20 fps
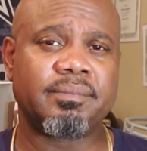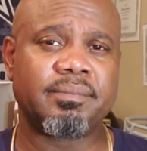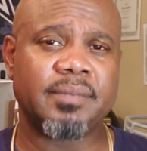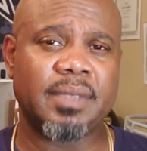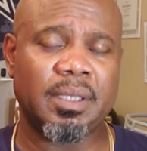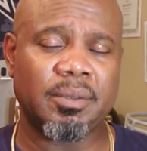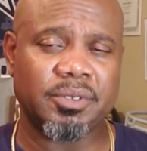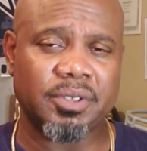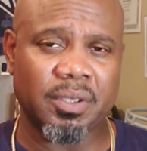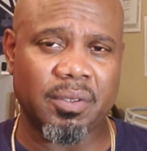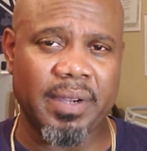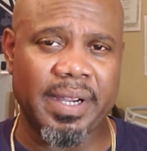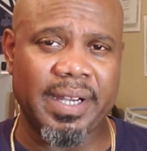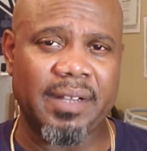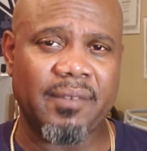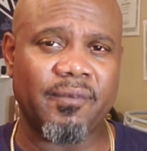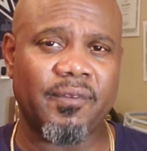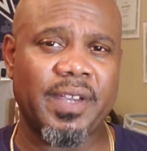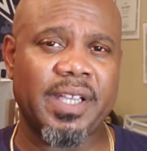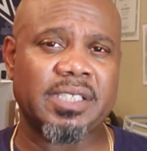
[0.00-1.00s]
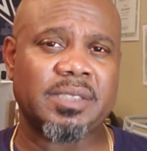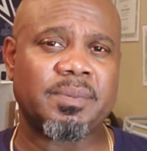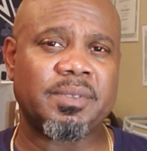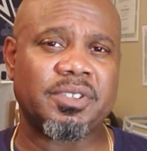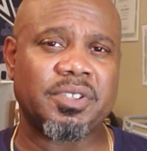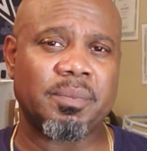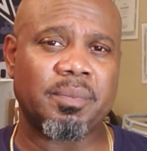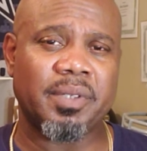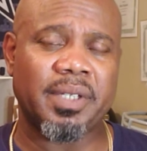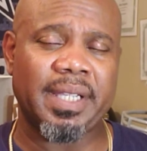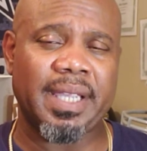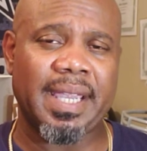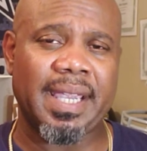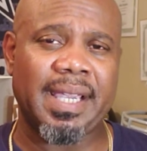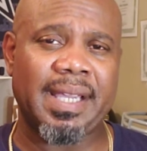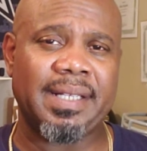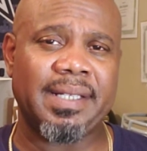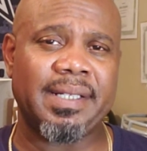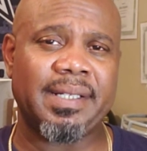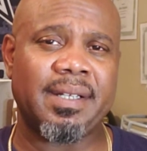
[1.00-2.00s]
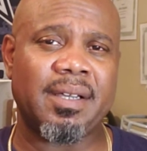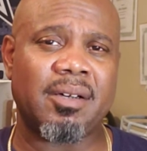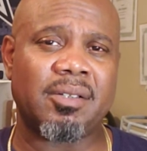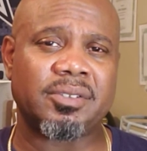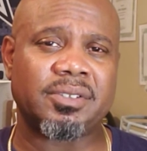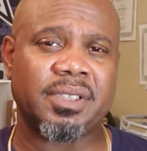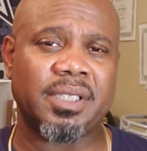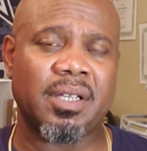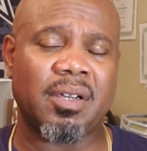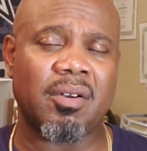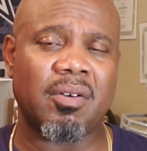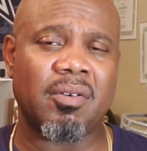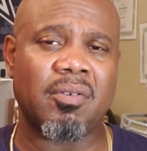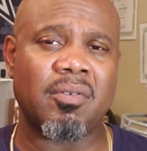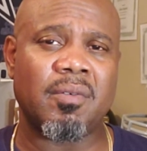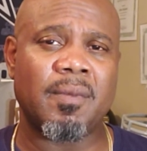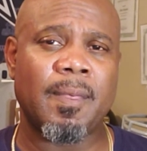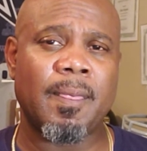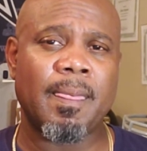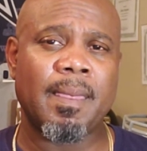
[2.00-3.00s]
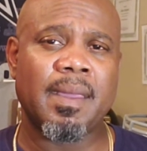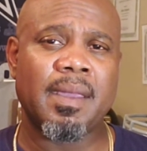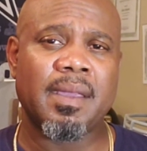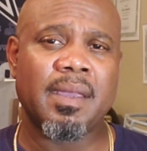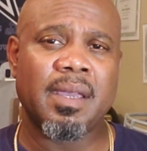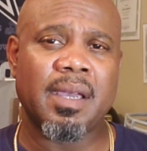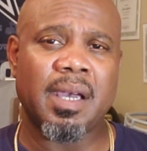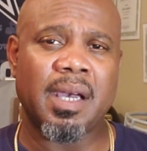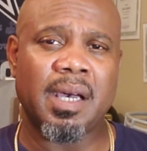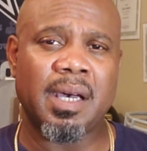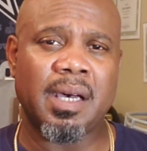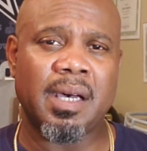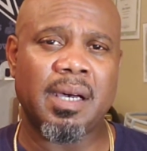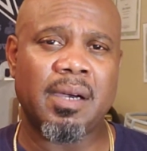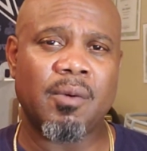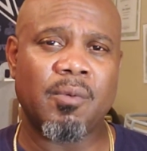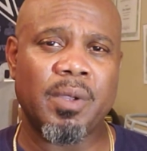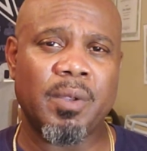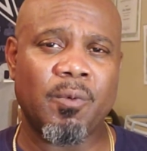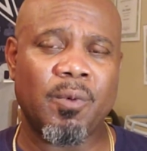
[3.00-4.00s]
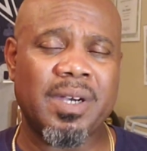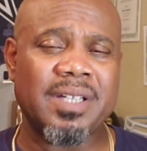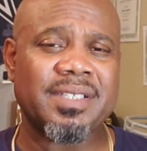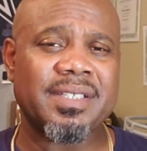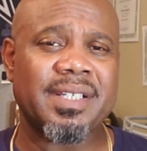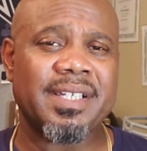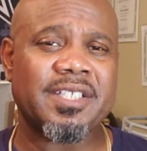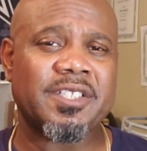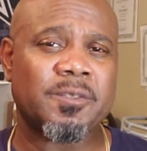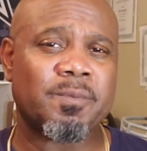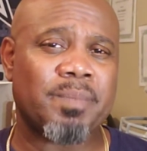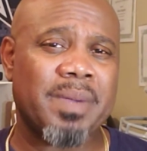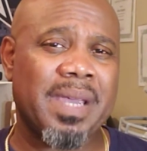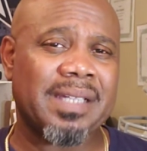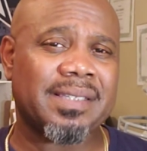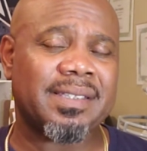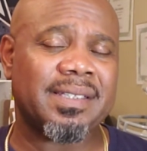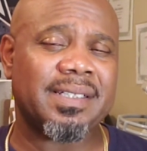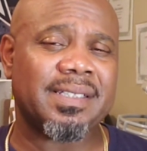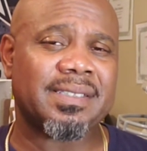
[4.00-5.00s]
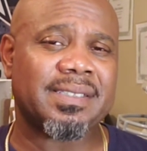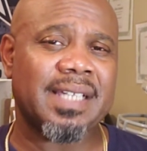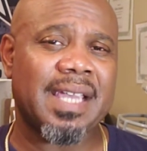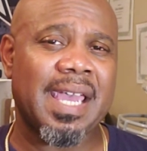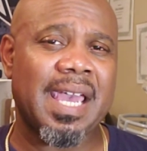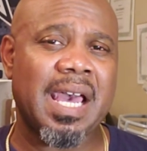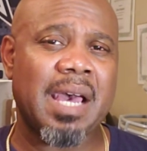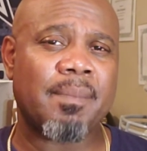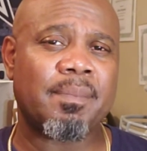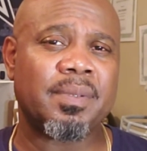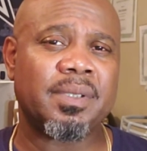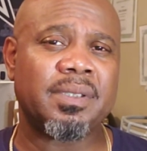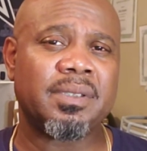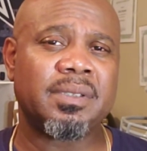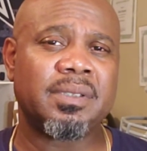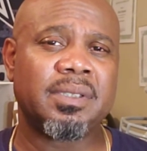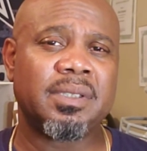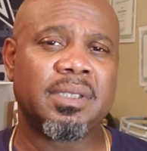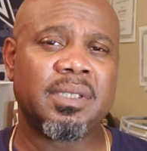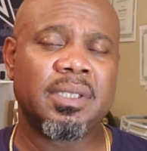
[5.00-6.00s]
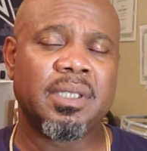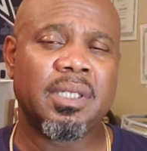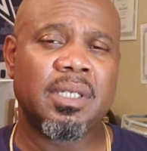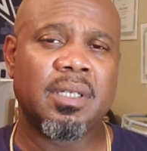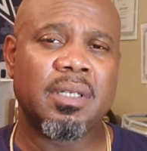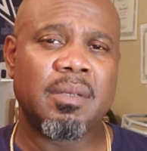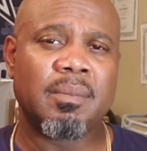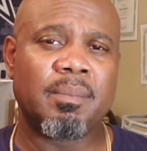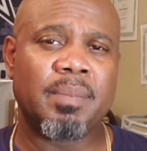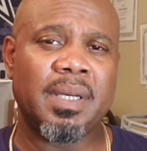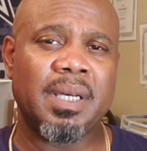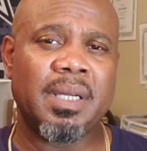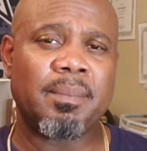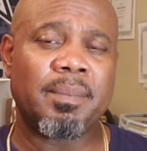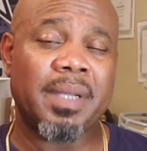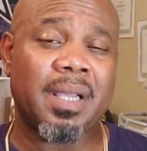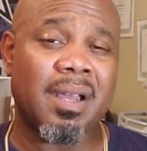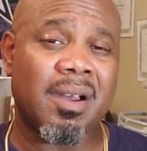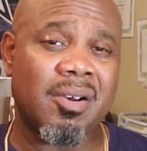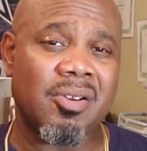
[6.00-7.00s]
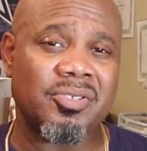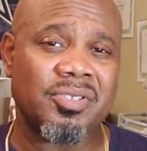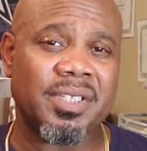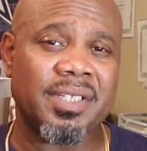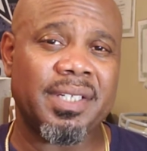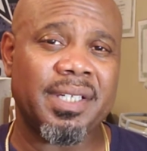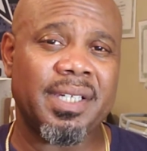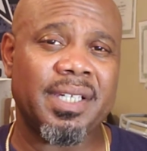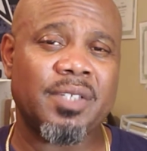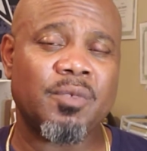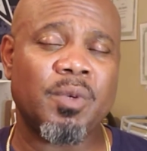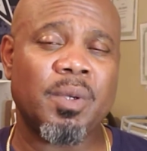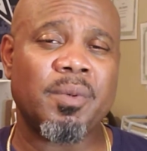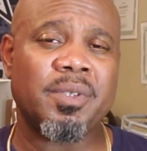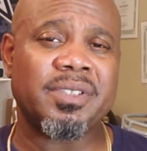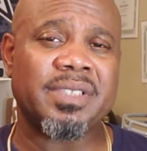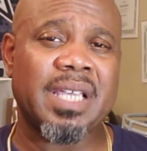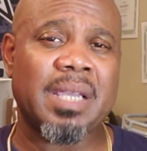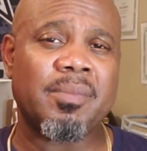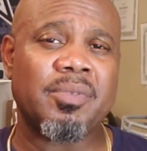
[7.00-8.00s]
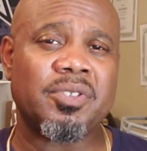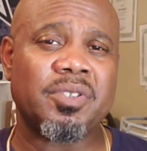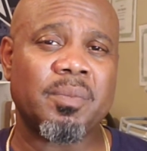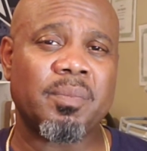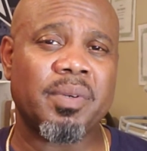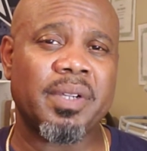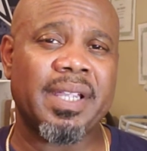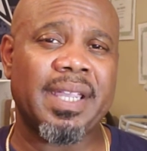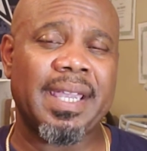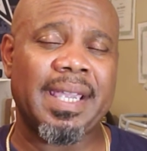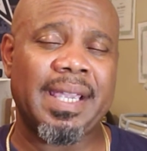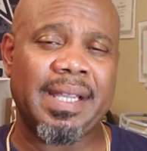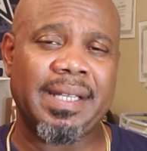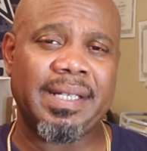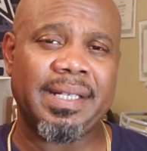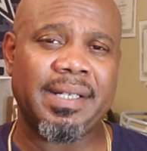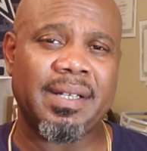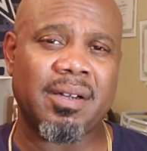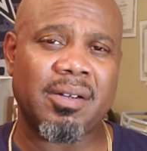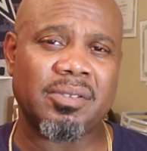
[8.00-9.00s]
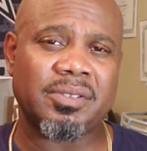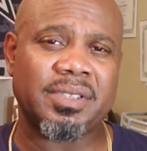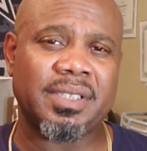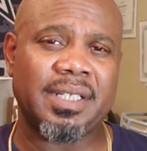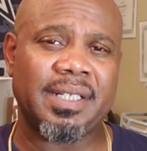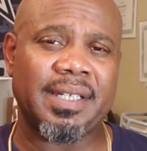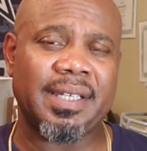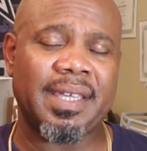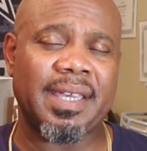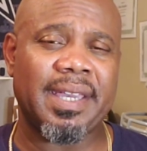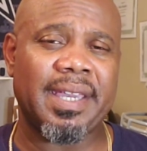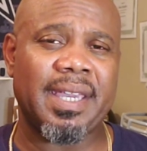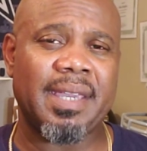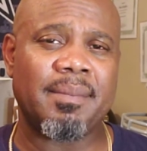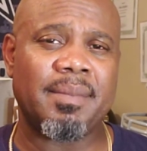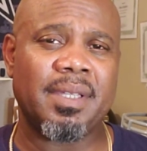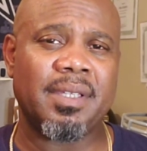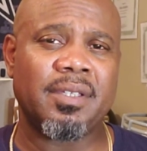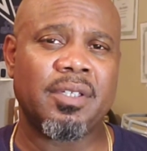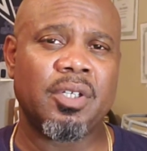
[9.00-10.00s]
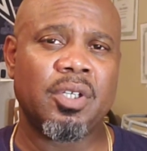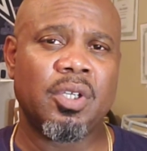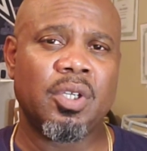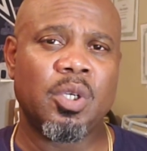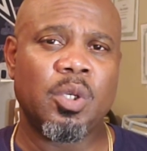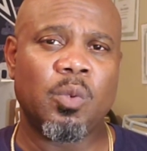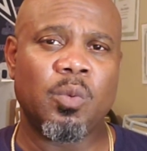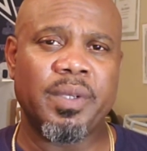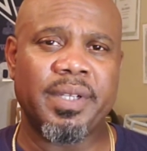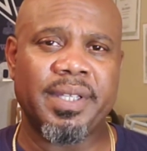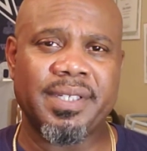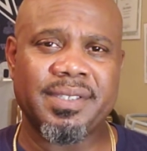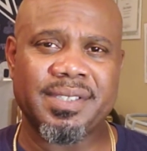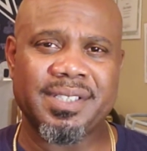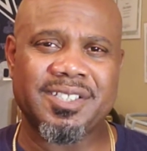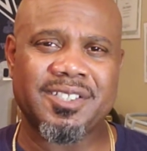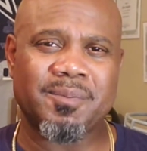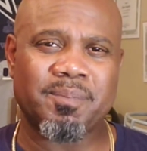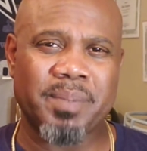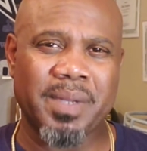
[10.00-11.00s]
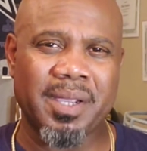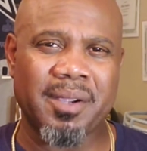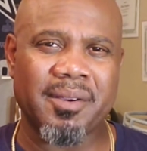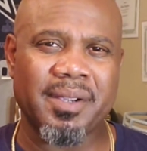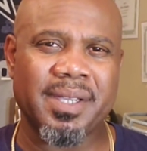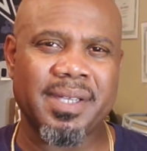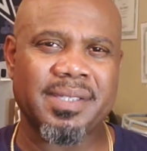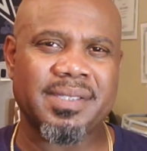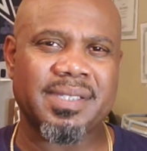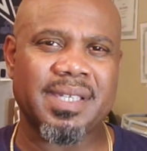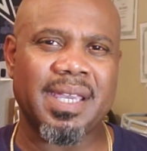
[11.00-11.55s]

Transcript: It was a great investment to bring Andy Dalton on. We wasn't expecting this to happen, but because it did, we was able to bring Andy Dalton in the game, and with his experience